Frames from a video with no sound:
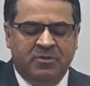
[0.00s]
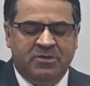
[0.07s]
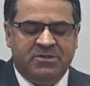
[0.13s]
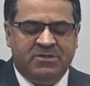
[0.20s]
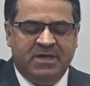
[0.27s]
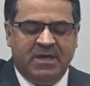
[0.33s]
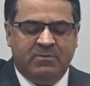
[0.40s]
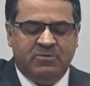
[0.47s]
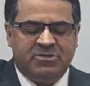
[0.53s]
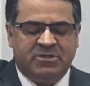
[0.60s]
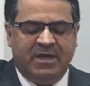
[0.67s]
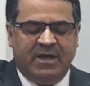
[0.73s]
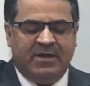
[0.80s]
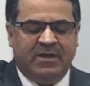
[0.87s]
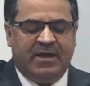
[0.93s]
In your name
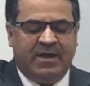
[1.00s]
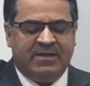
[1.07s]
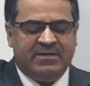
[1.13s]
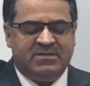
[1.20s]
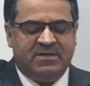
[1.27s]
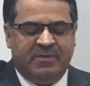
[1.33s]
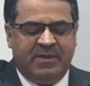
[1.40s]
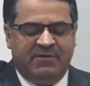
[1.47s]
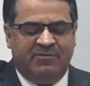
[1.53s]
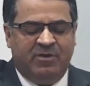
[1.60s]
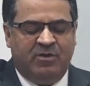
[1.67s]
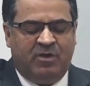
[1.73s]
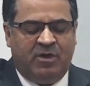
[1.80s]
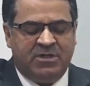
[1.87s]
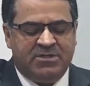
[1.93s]
we say that the
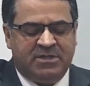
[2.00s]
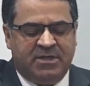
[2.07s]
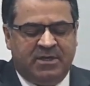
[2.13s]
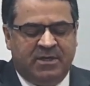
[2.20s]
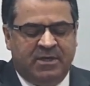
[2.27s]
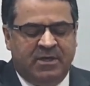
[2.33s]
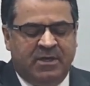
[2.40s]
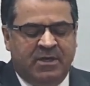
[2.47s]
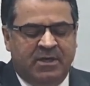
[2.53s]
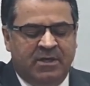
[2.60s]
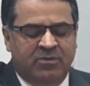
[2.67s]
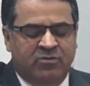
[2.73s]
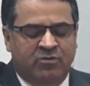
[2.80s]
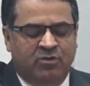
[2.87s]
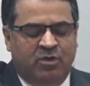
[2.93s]
wonderful
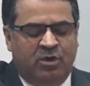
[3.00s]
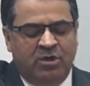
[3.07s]
grace